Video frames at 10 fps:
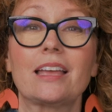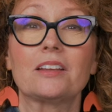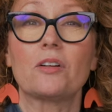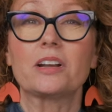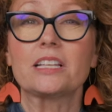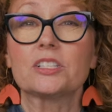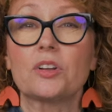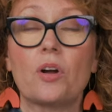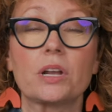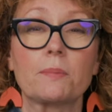had already
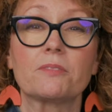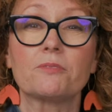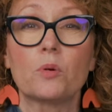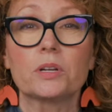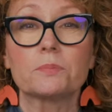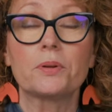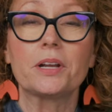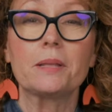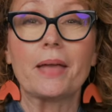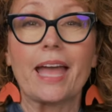scarred up the floors
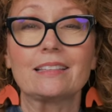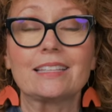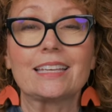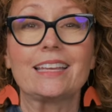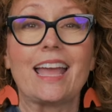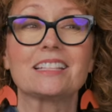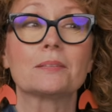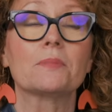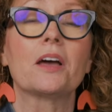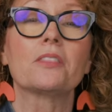pretty badly, had
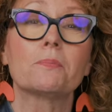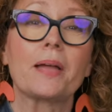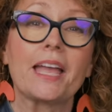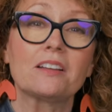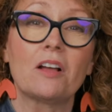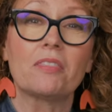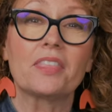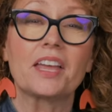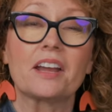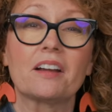some other paint on
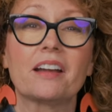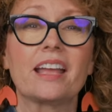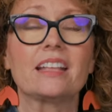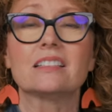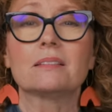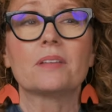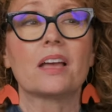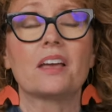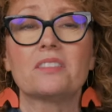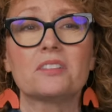there and some
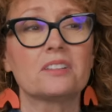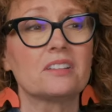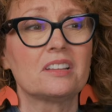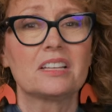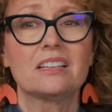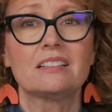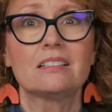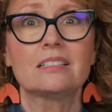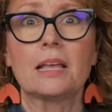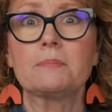other
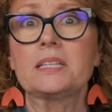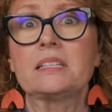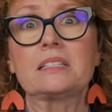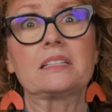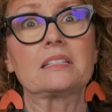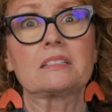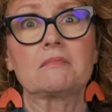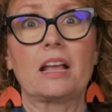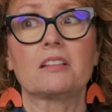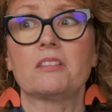substances,
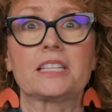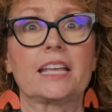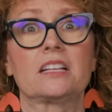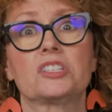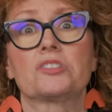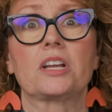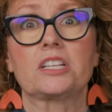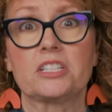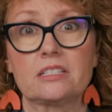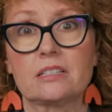I'll say
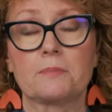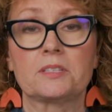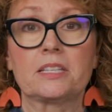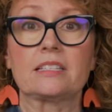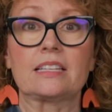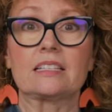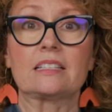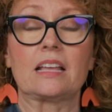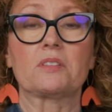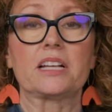construction substances,
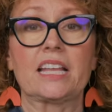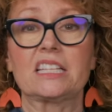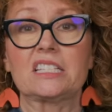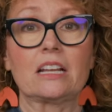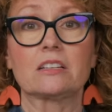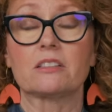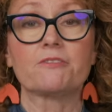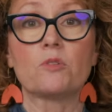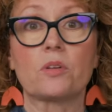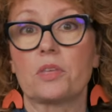that were kind of stuck to the
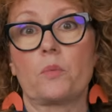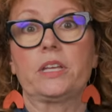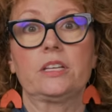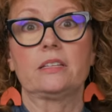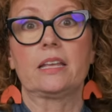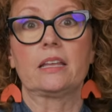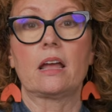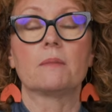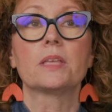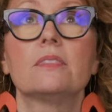floor that we couldn't get
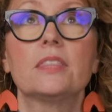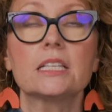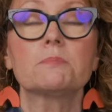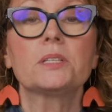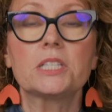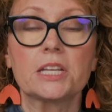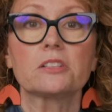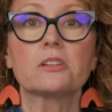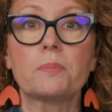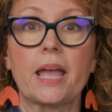up. This
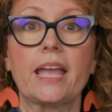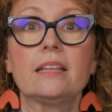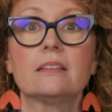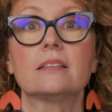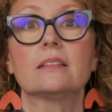particular paint